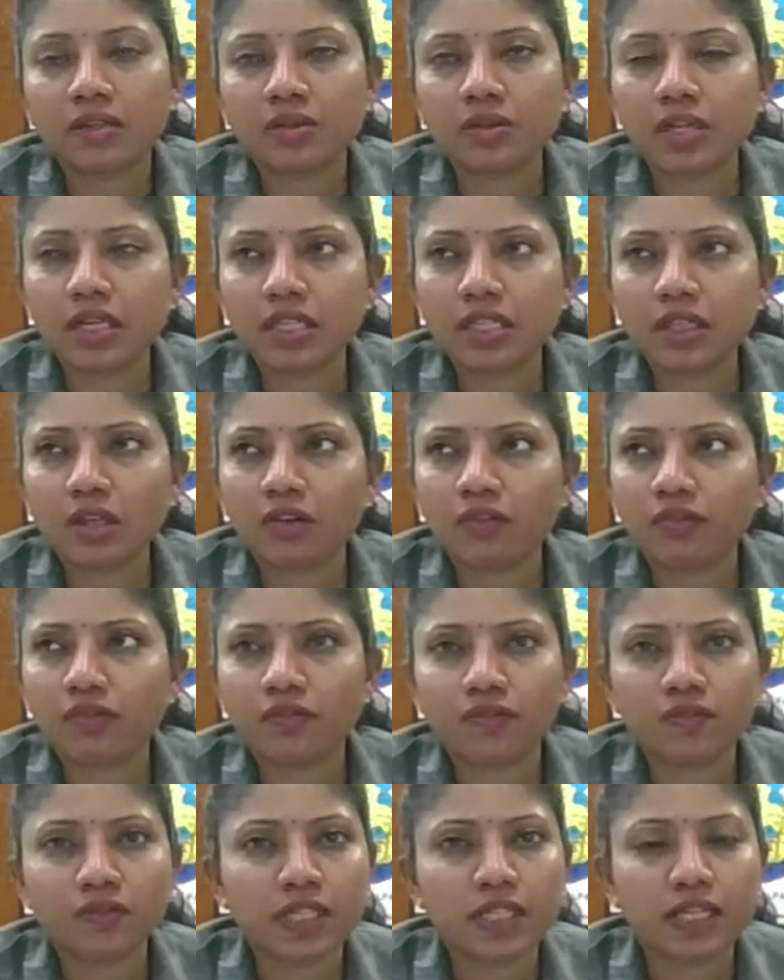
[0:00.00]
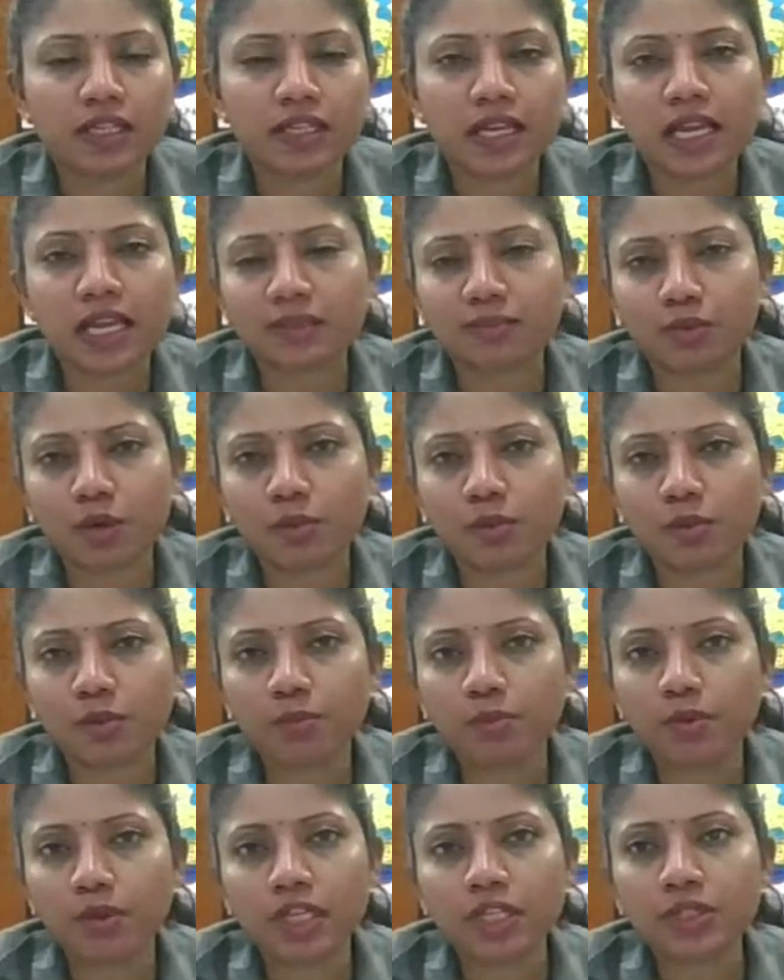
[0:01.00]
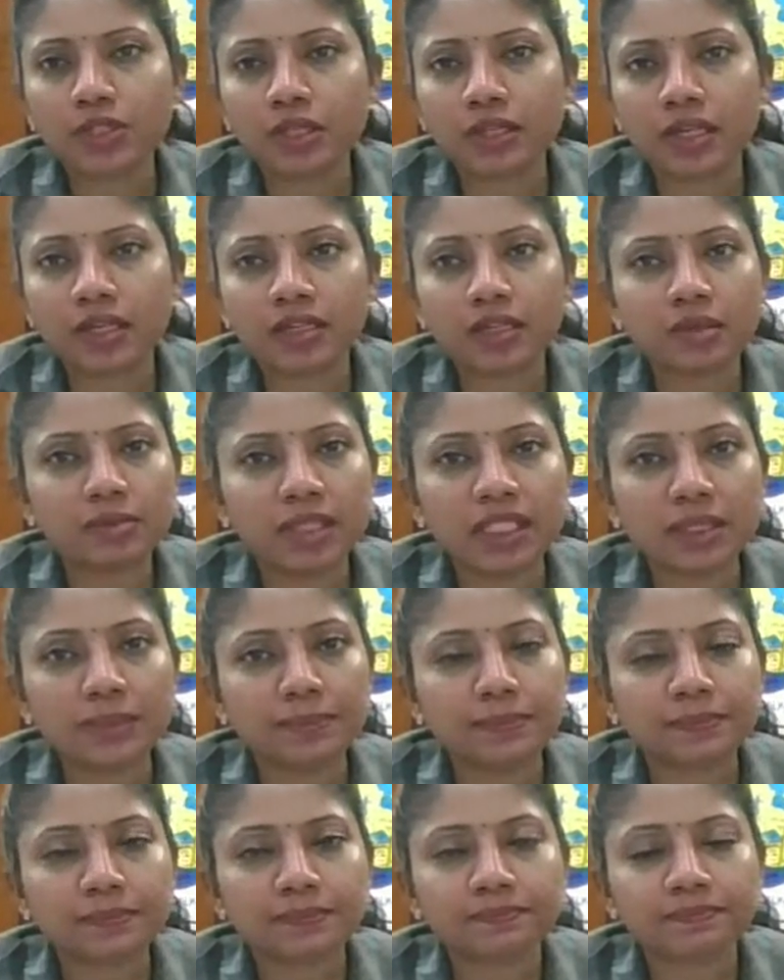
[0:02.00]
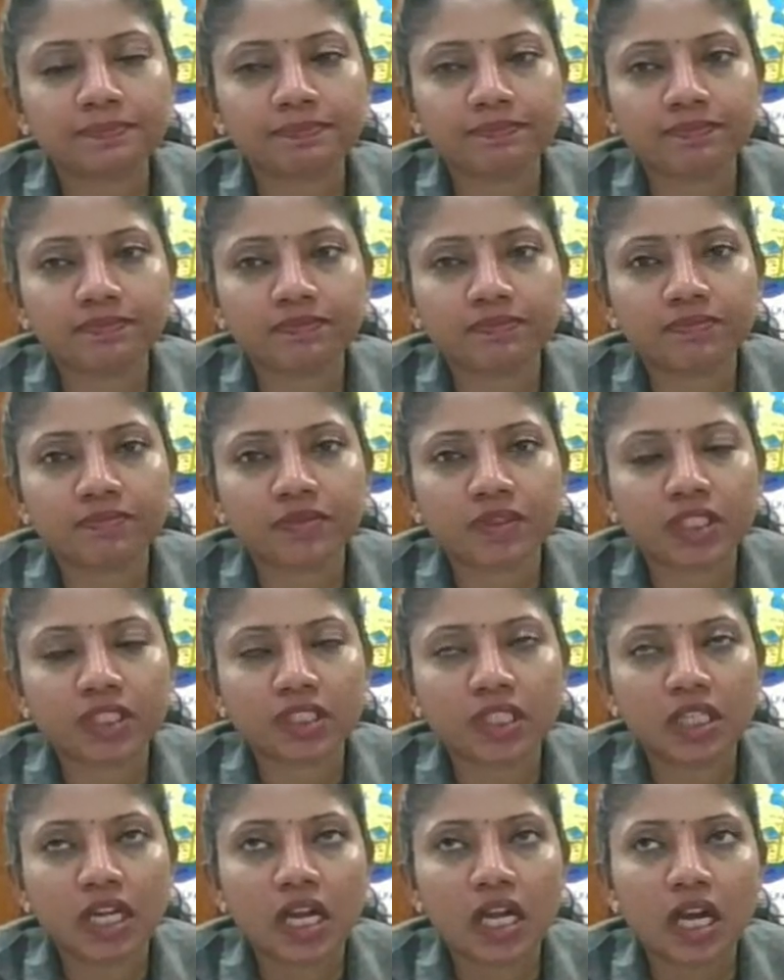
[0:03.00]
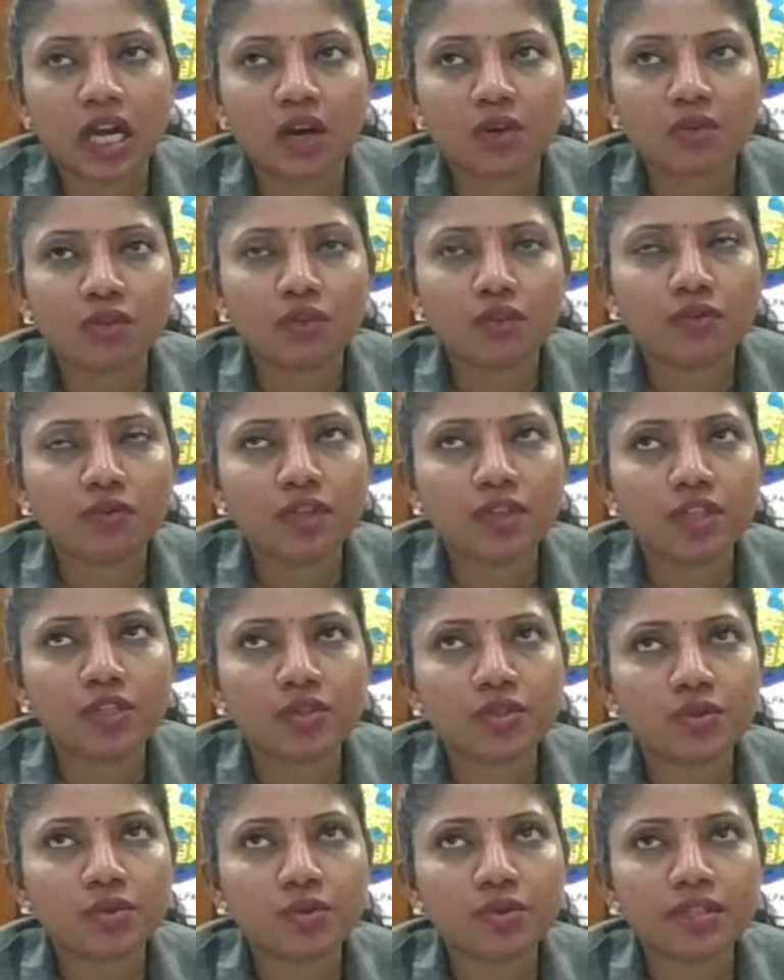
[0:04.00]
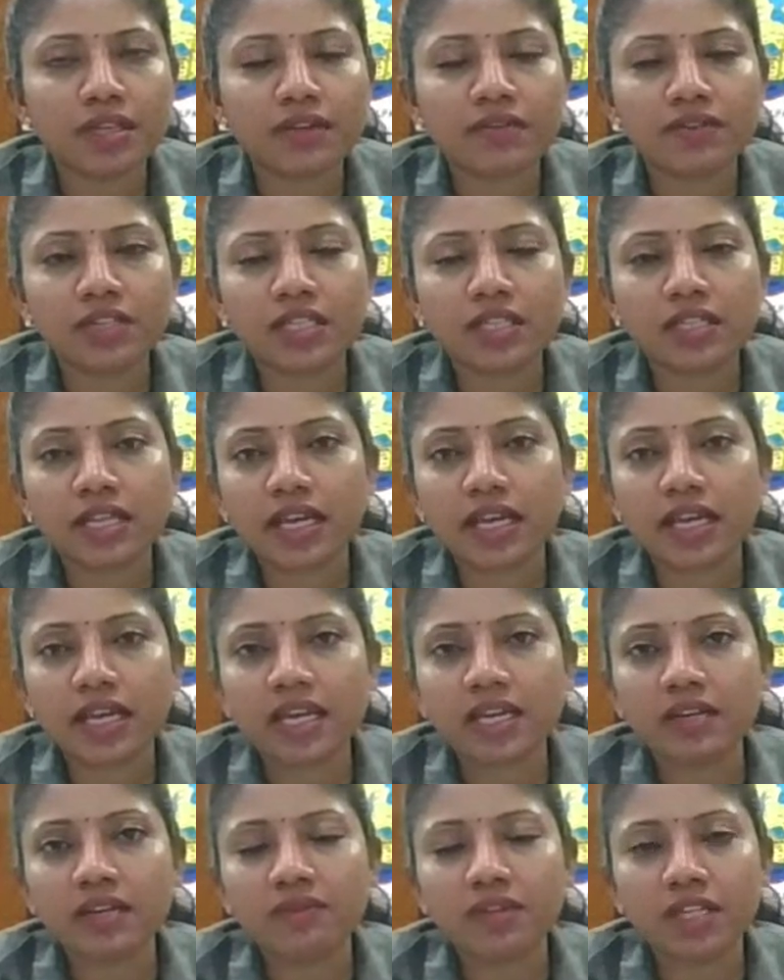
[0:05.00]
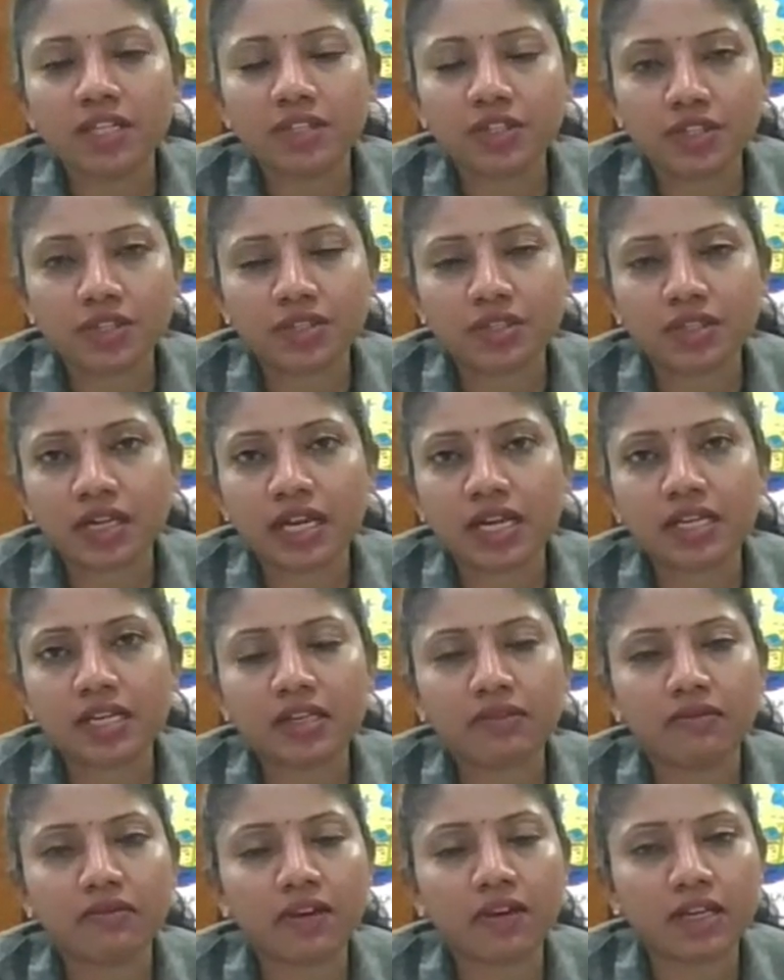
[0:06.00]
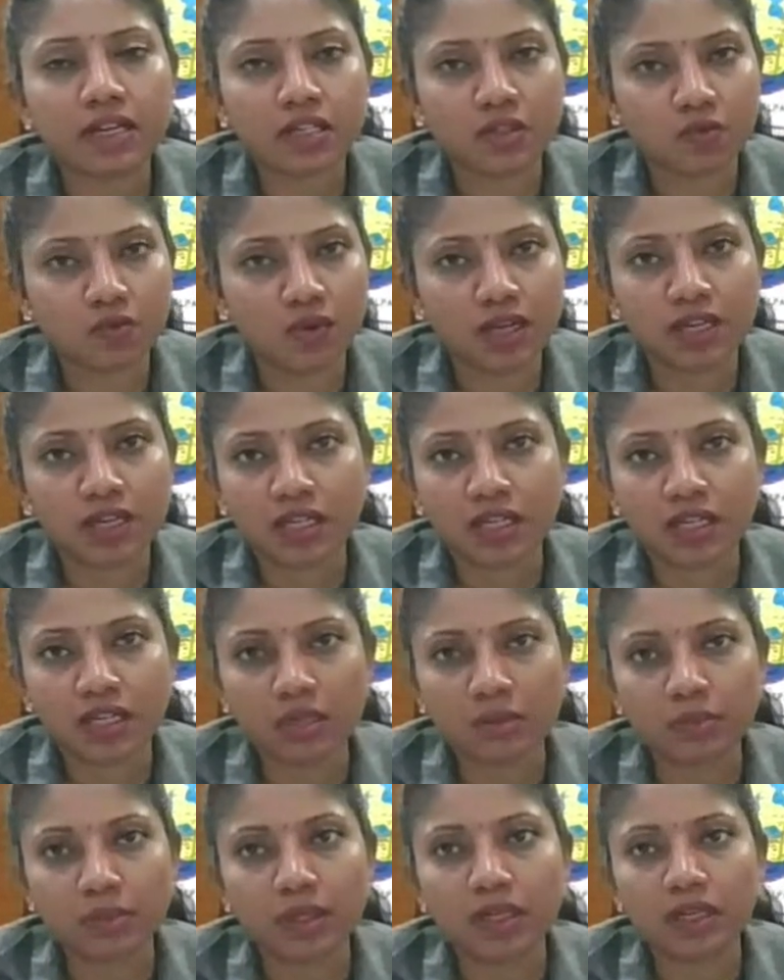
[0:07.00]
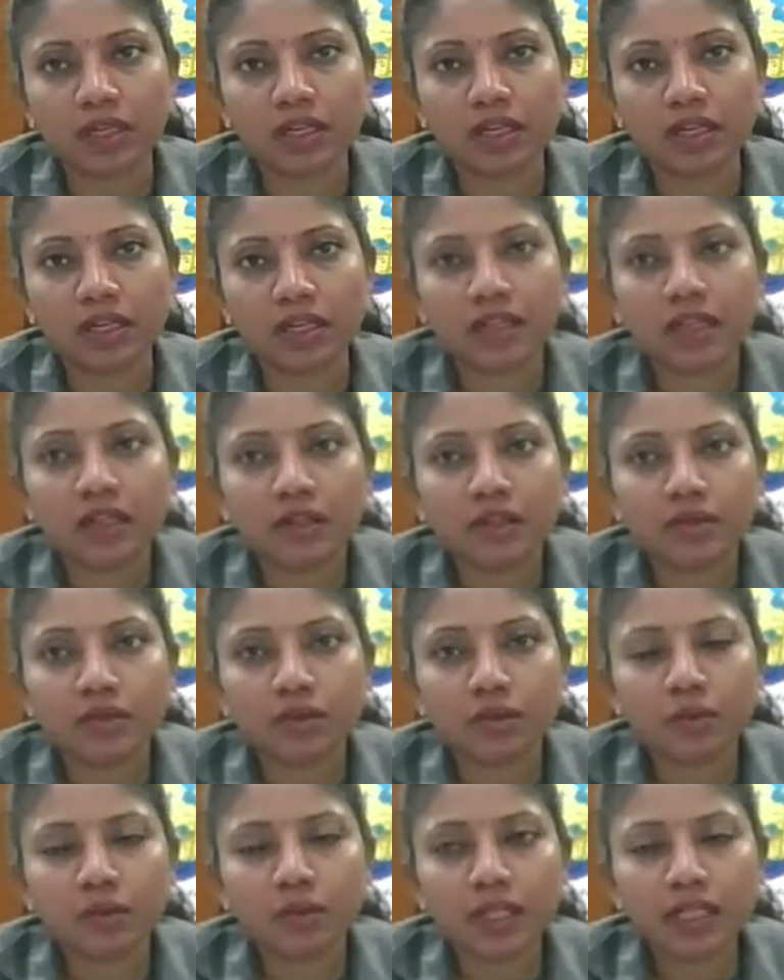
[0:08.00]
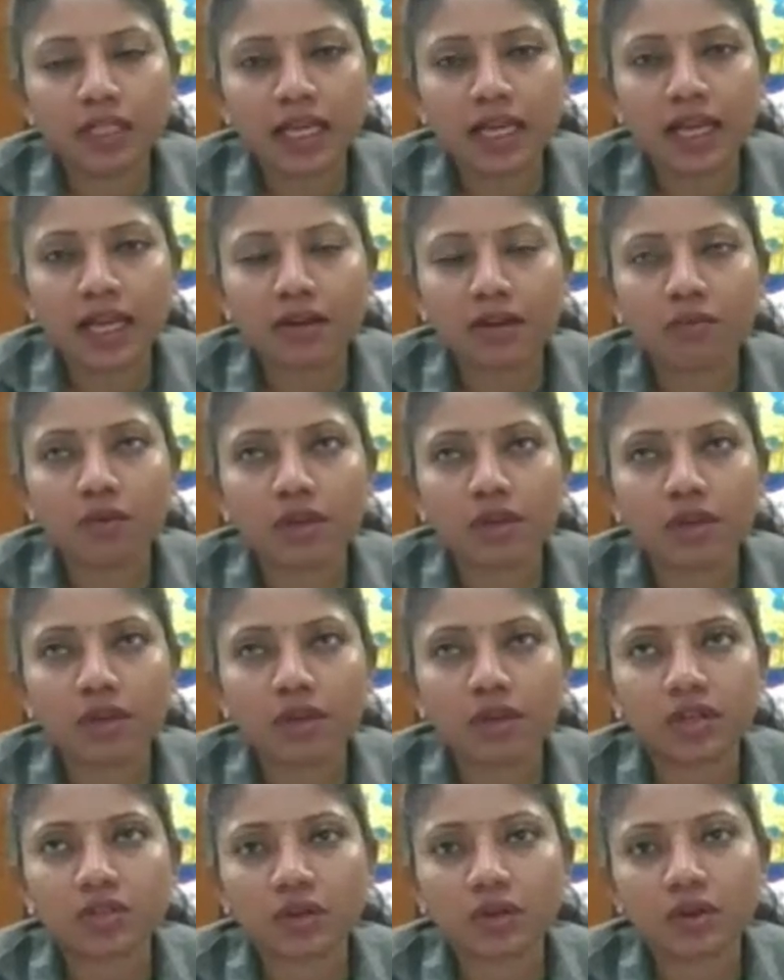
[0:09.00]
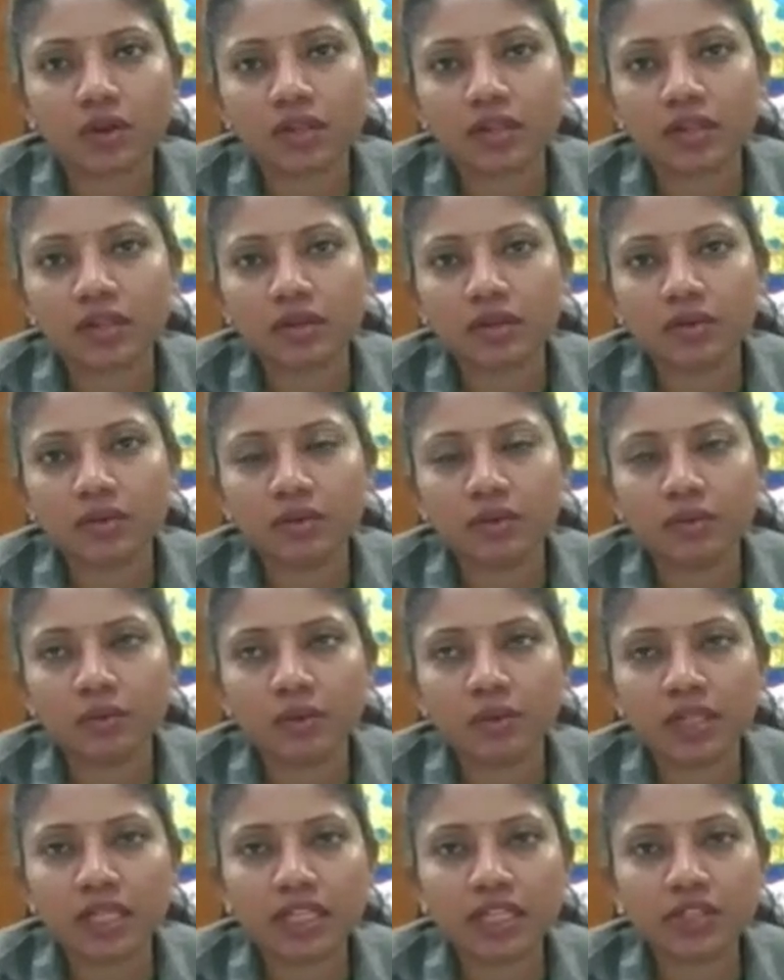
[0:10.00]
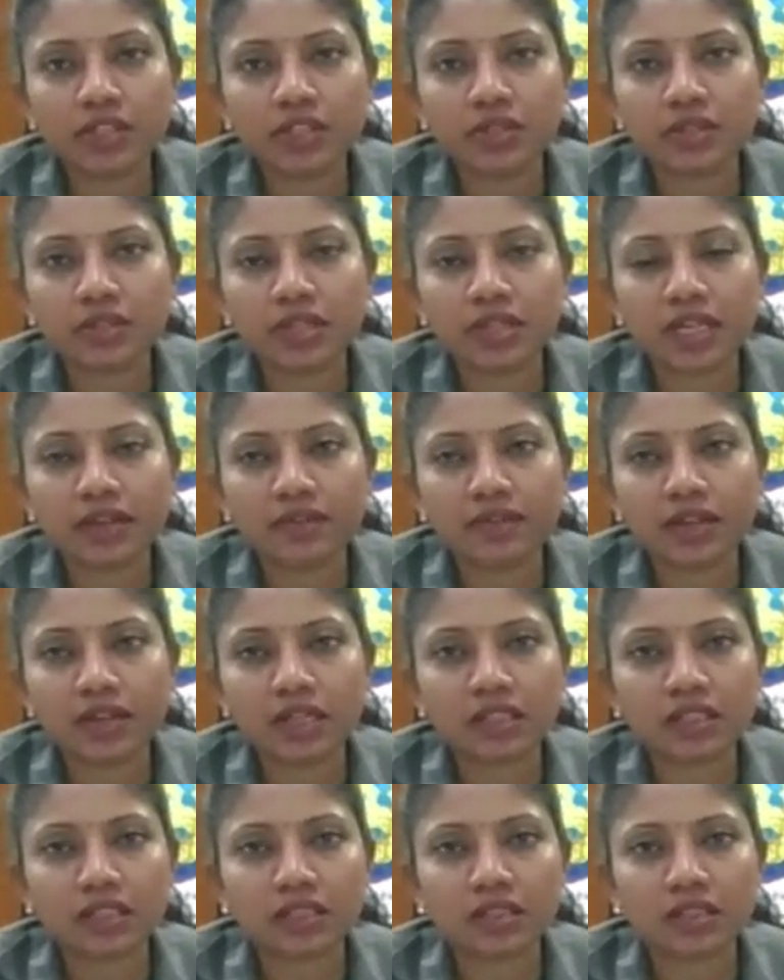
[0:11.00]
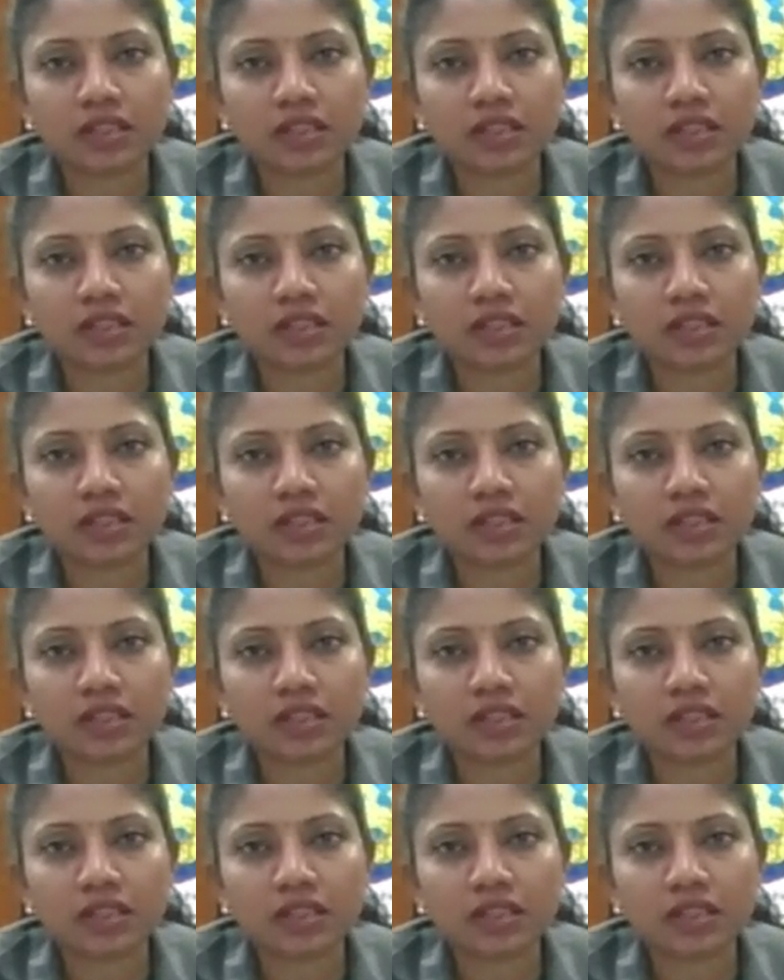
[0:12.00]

totaling of 10 lakh population under me, out of which 279 villages are identified as vulnerable. So we have what is called village level